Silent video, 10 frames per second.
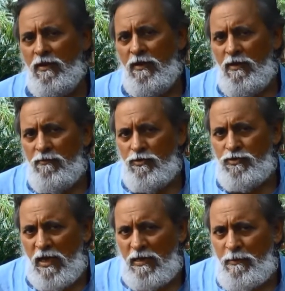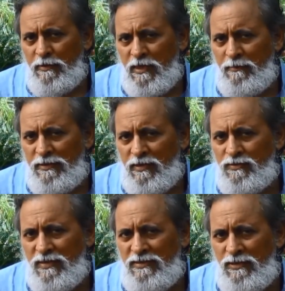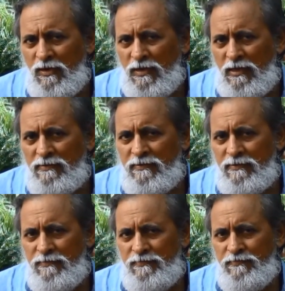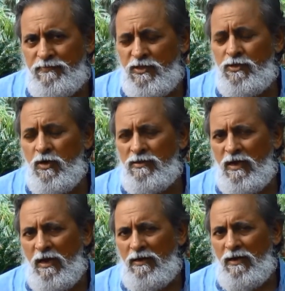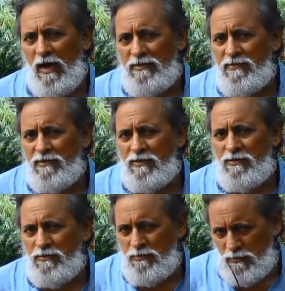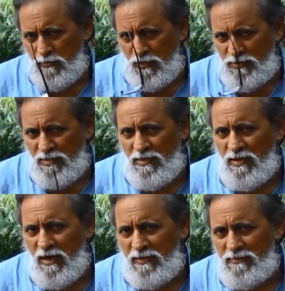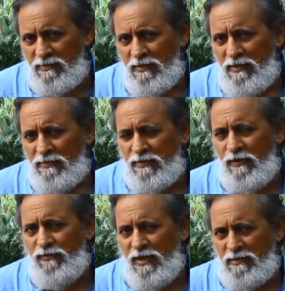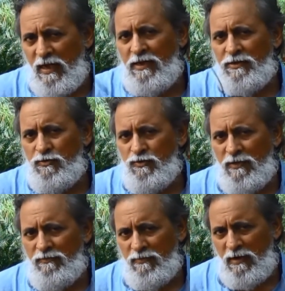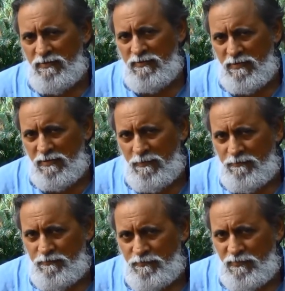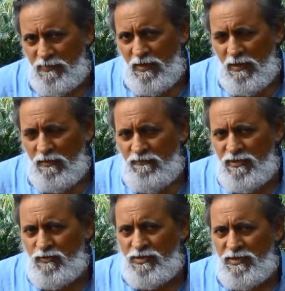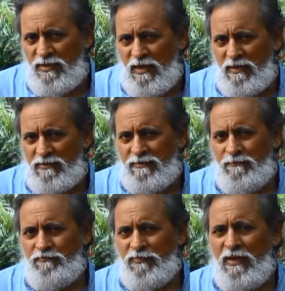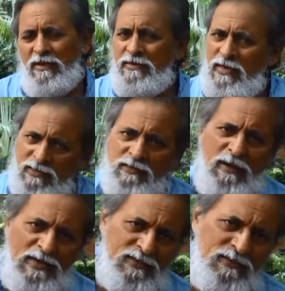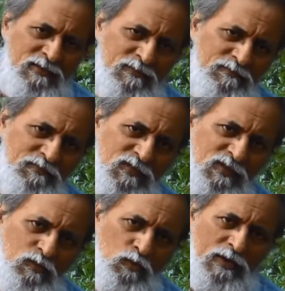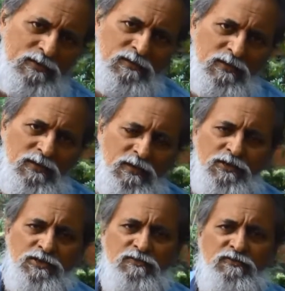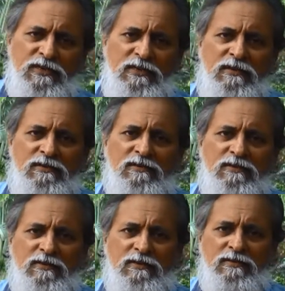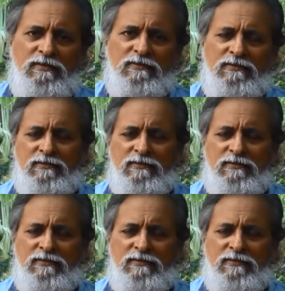Mushtaq Ahmad and Mehtar Hussain did not answer the two questions that they asked, same way as I and you would have answered. First question they asked, does it matter whether the irrigation field is,